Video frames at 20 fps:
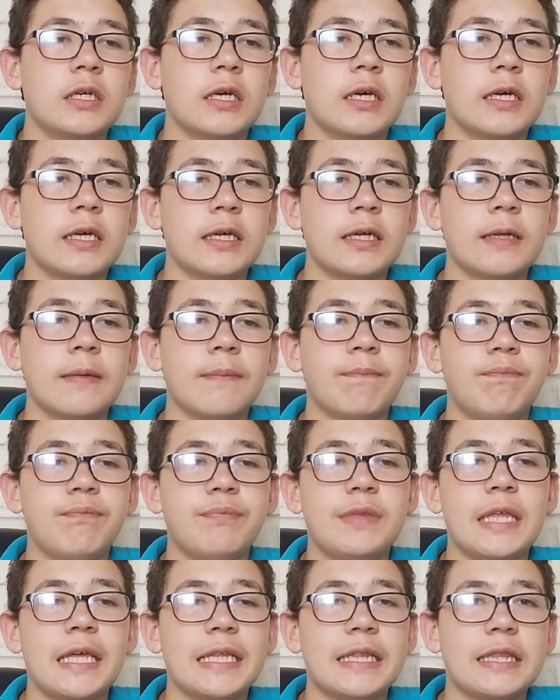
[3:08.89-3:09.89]
that
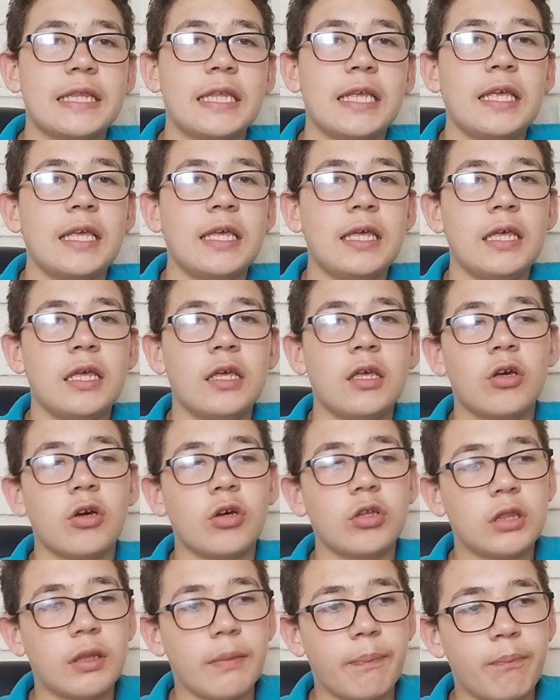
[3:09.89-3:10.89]
they
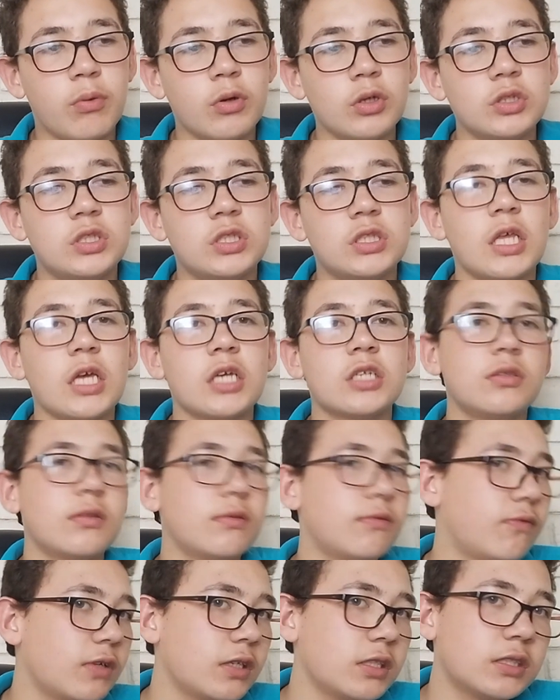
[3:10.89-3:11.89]
got the points
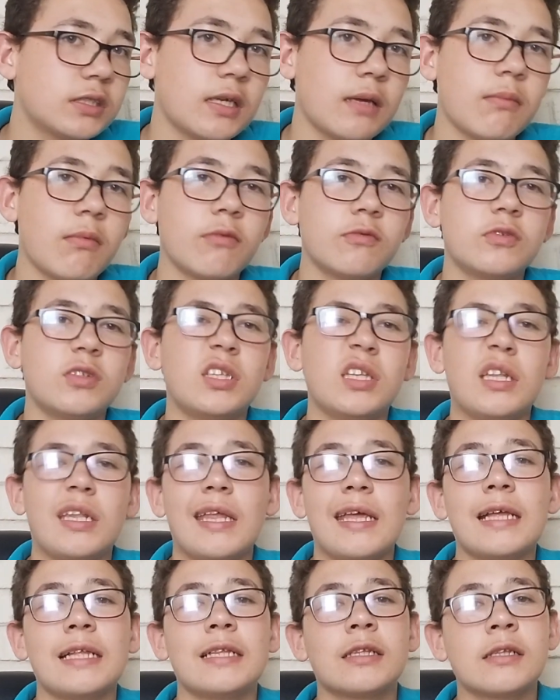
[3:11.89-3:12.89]
deduction first game after
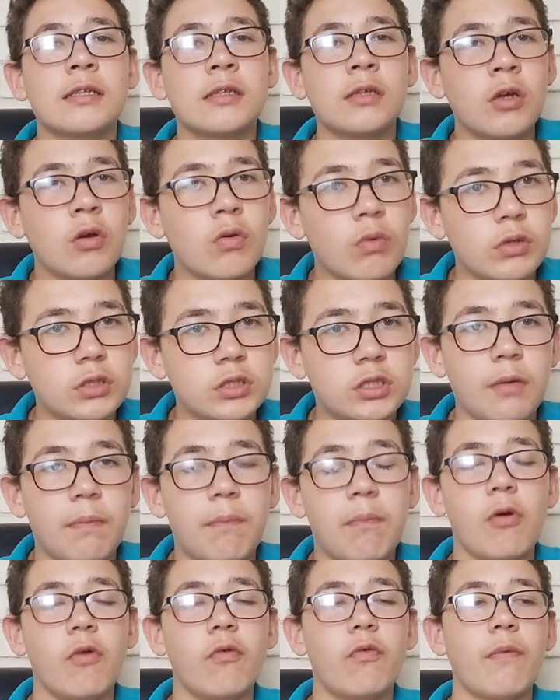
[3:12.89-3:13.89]
that. Want to
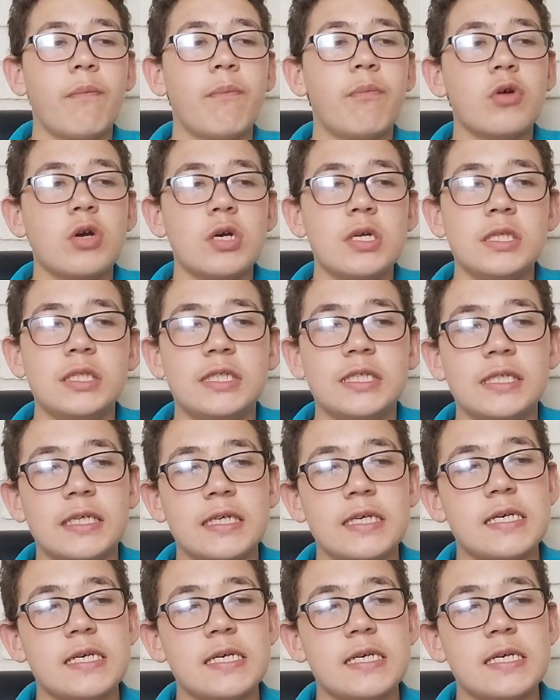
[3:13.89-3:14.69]
prove a point.